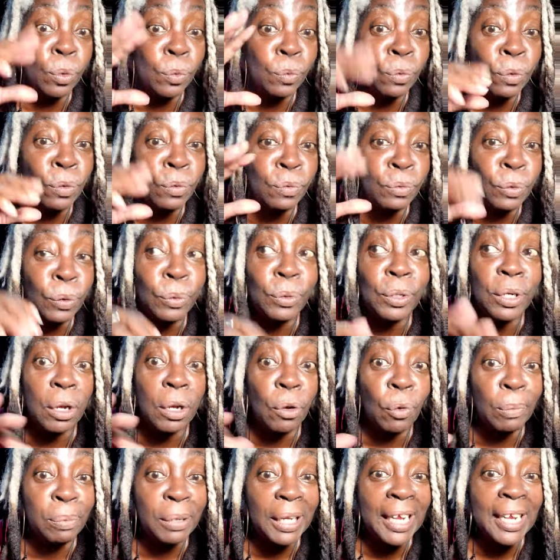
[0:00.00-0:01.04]
woo woo woo,
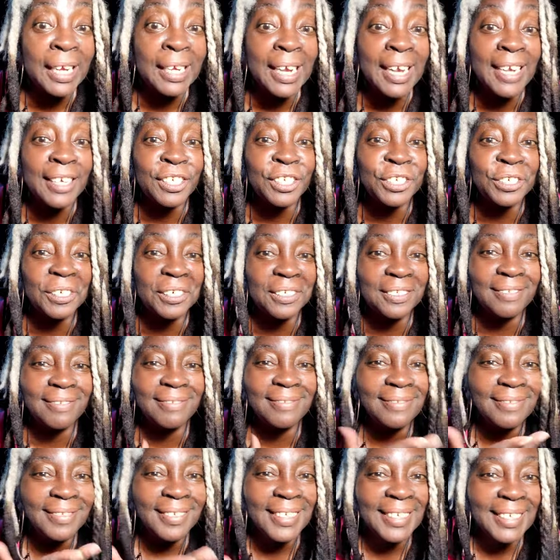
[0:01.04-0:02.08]
go and play in nature.
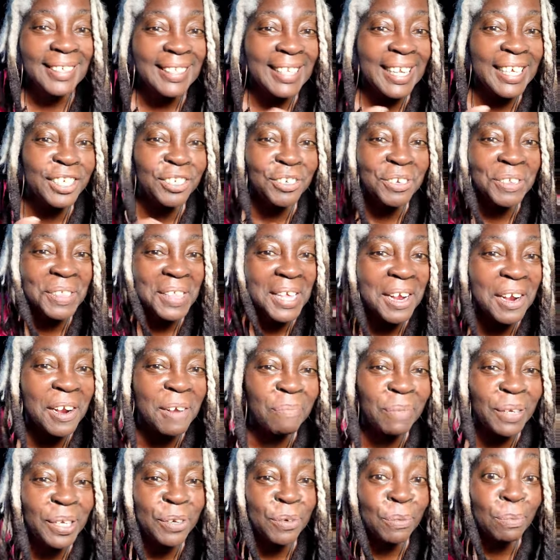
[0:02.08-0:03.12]
That's your
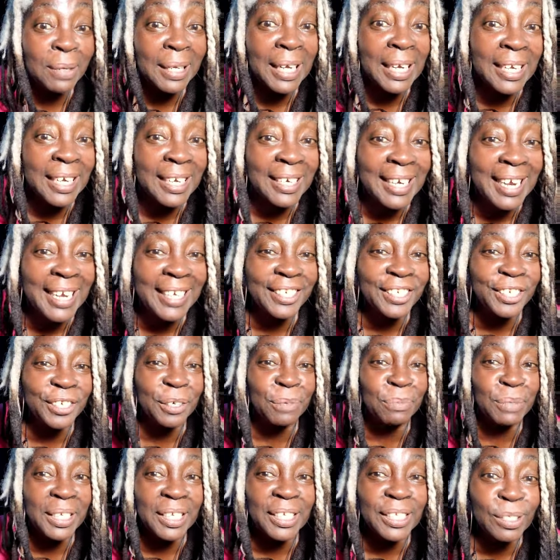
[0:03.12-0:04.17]
therapy, you're playing in
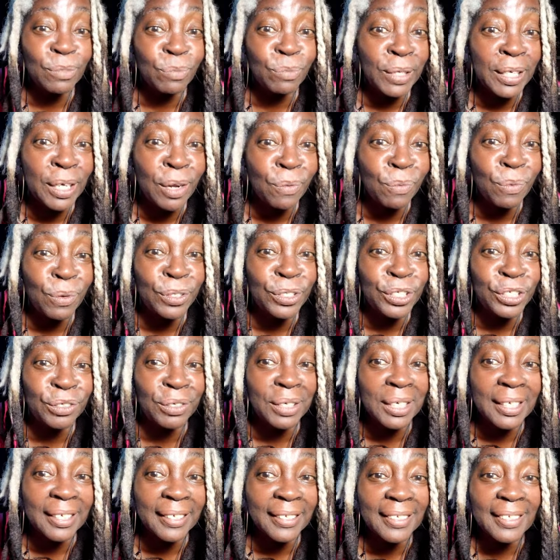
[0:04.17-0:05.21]
nature, because we don't want you
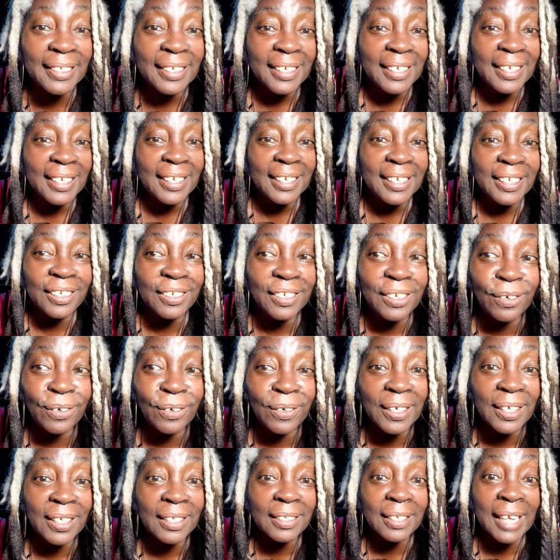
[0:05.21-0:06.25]
to,
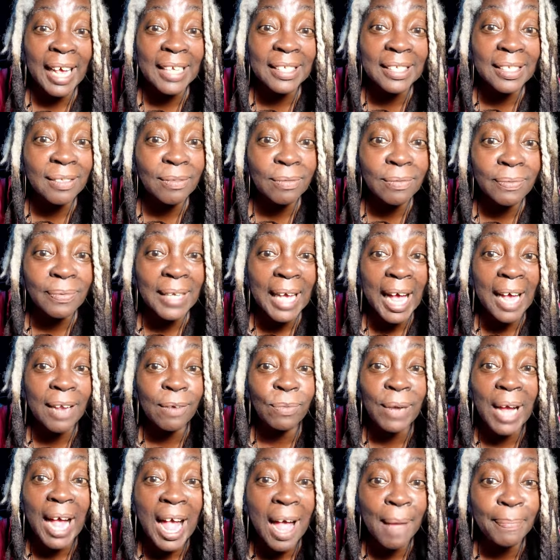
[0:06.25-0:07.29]
that's kind
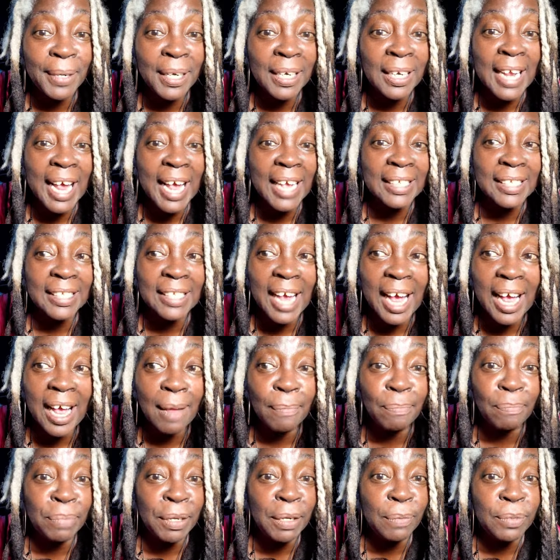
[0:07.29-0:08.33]
of what happened the last
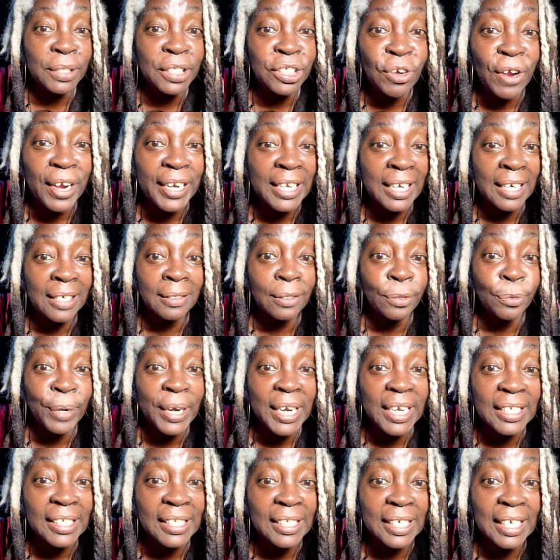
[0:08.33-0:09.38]
time. People start getting
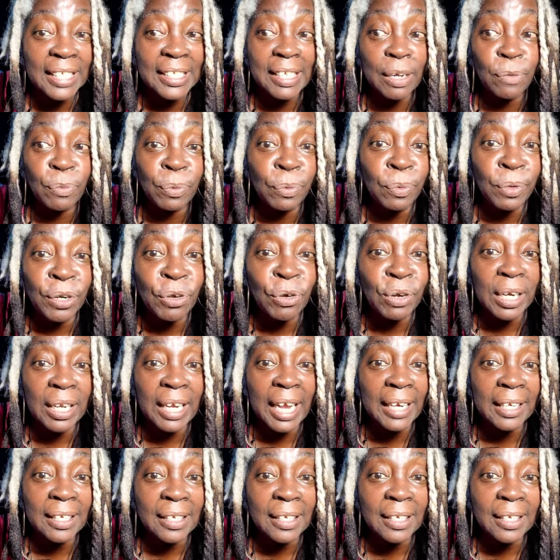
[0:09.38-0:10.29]
crazy and they say, well, we're gonna